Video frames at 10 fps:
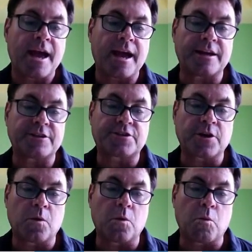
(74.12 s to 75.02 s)
And
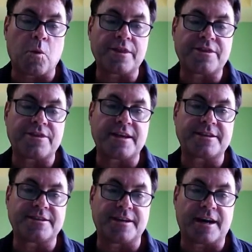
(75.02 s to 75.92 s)
so, what
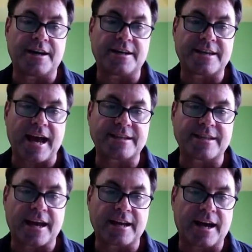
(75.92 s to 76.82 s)
this does, as
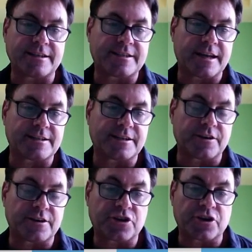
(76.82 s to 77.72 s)
the headline says
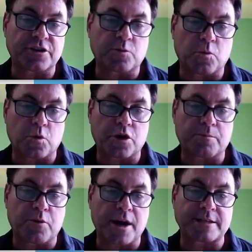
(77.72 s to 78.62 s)
here, it turns
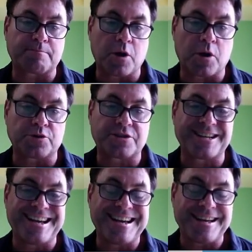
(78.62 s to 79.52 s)
WordPress posts
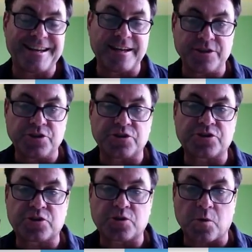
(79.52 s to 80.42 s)
into
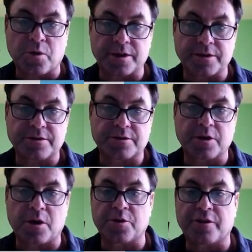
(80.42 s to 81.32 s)
stories.
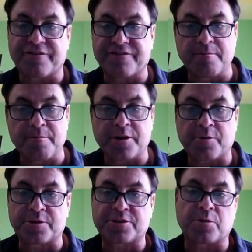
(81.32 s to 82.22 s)
So you're familiar
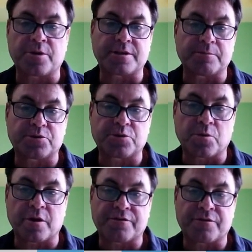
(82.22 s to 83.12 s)
with stories, I'm
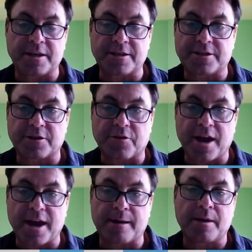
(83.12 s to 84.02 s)
sure, from
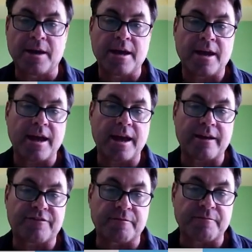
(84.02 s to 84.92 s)
Instagram
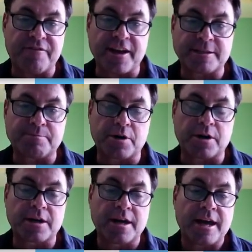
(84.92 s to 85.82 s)
and from Facebook.